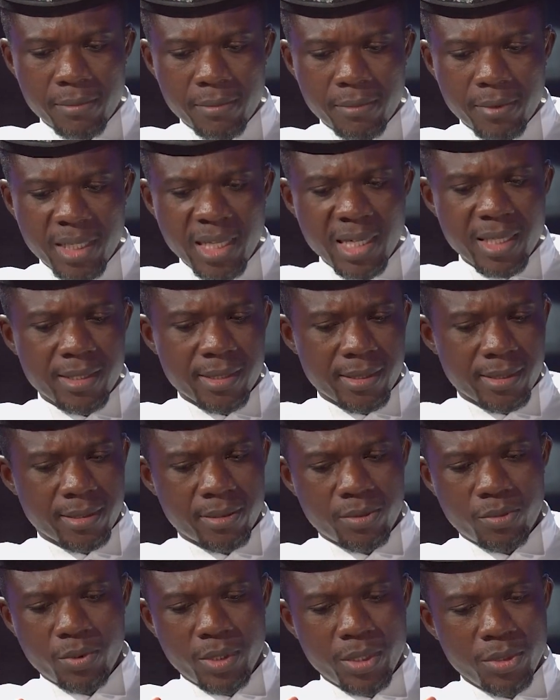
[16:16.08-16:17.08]
yes,
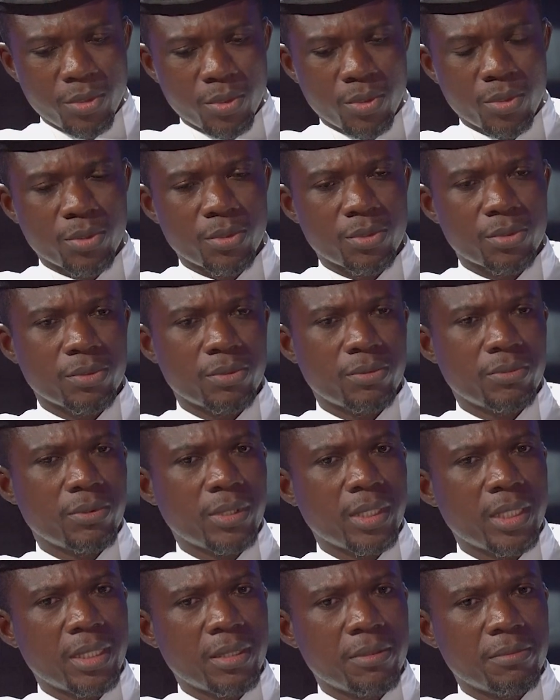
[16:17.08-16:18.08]
we know
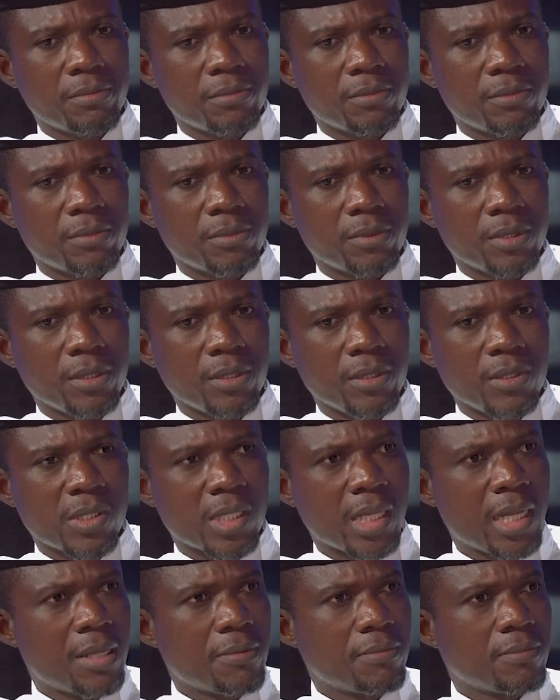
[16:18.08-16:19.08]

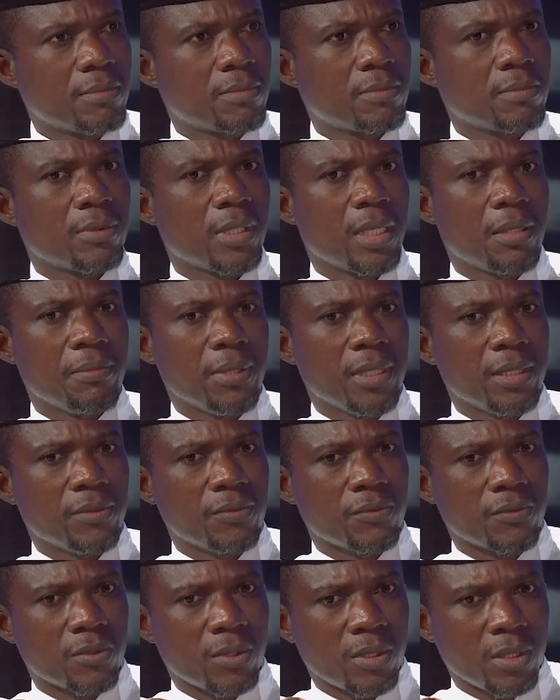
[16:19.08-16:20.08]
Islam,
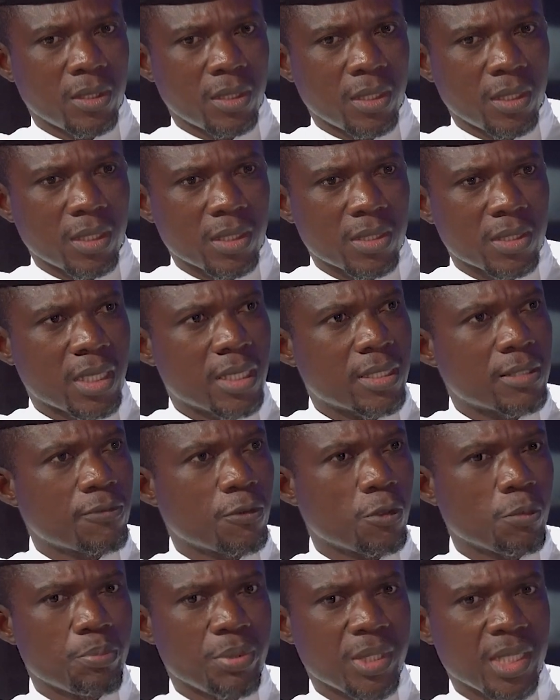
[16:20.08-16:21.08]
stands
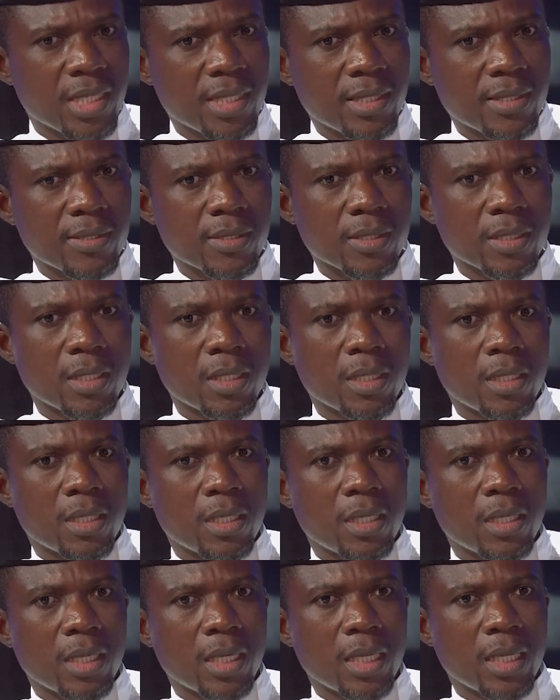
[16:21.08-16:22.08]
for peace.
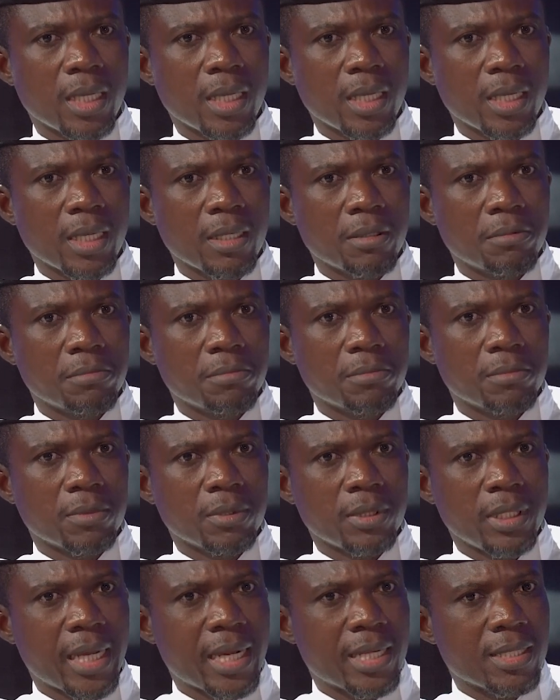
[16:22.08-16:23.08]

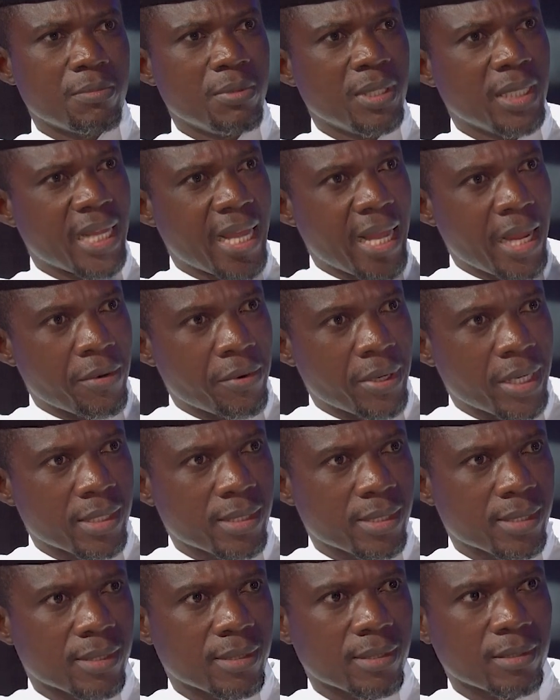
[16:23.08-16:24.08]
There has been
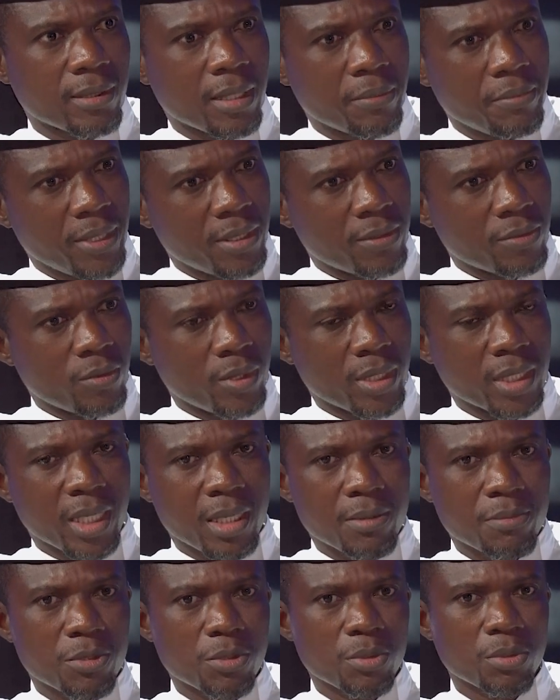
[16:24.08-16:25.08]
errors, when it
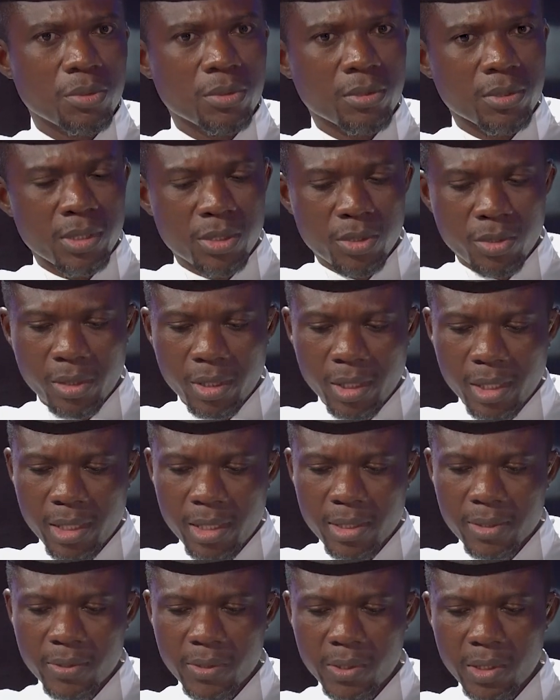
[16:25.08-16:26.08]
comes to historical
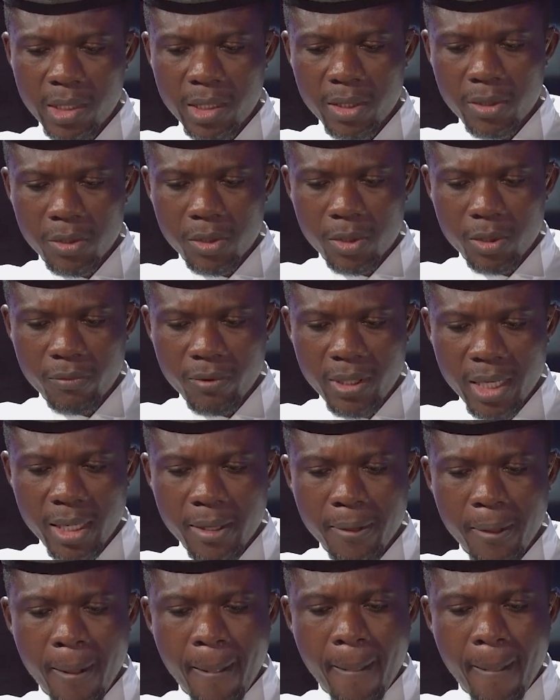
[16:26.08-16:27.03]
antecedent, all of that.